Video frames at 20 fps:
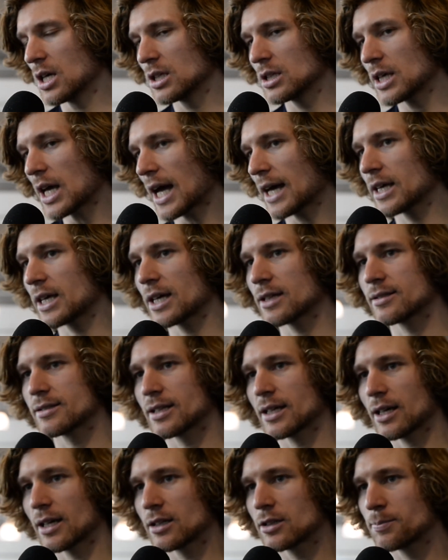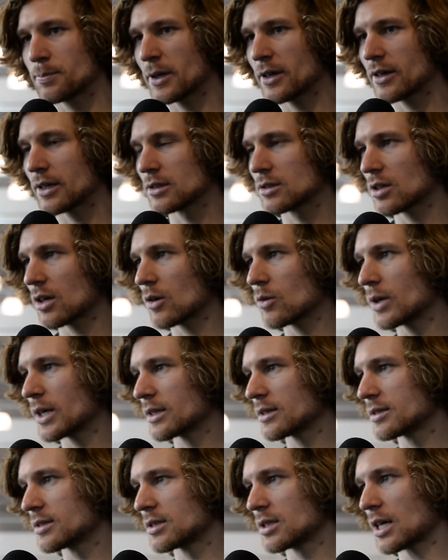Yeah, I guess experience
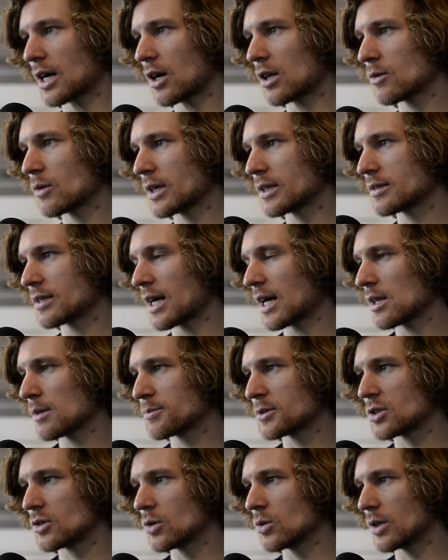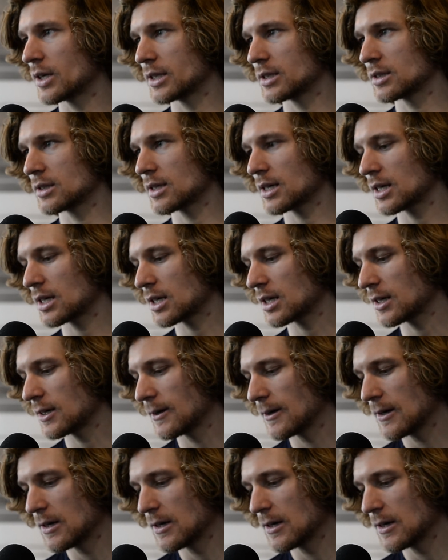always helps you, and I'm